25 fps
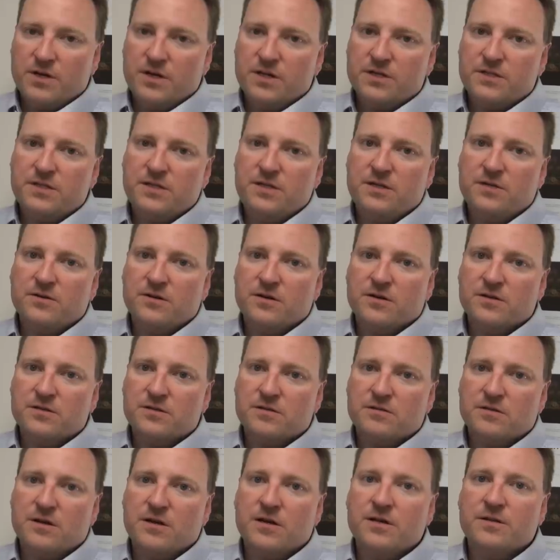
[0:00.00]
an SD card
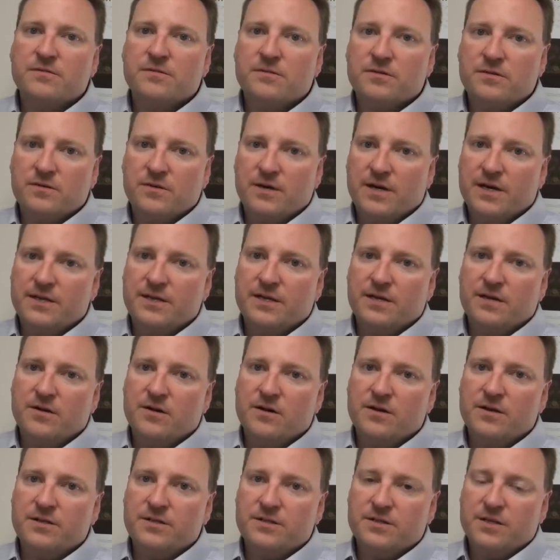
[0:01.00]
slot, you add that
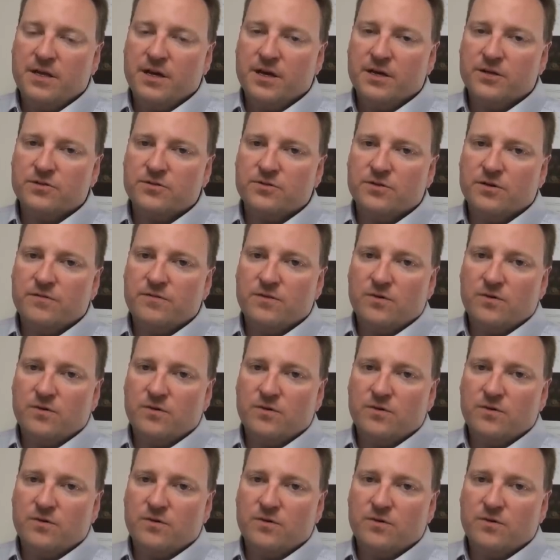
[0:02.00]
on as an extra.